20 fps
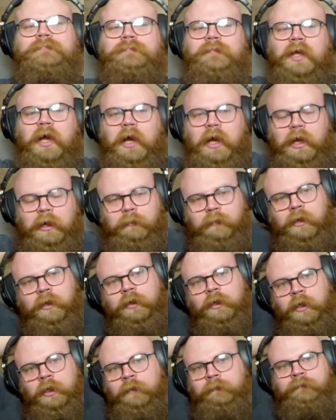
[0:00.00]
Um,
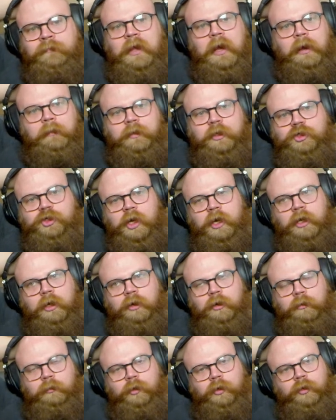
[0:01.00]
yeah, I'm gonna try to go
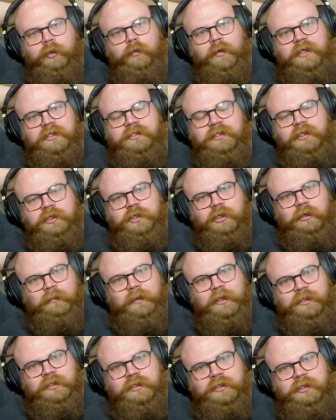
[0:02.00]
to more of the Wednesday
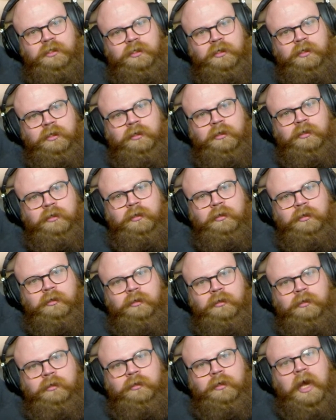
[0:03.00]
tournaments.
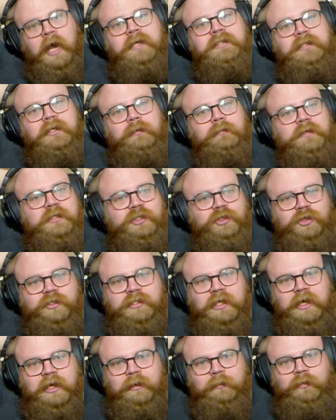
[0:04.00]
I did miss your
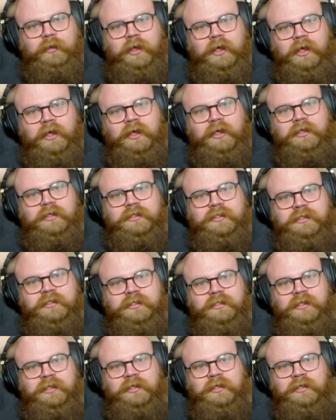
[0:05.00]
second place.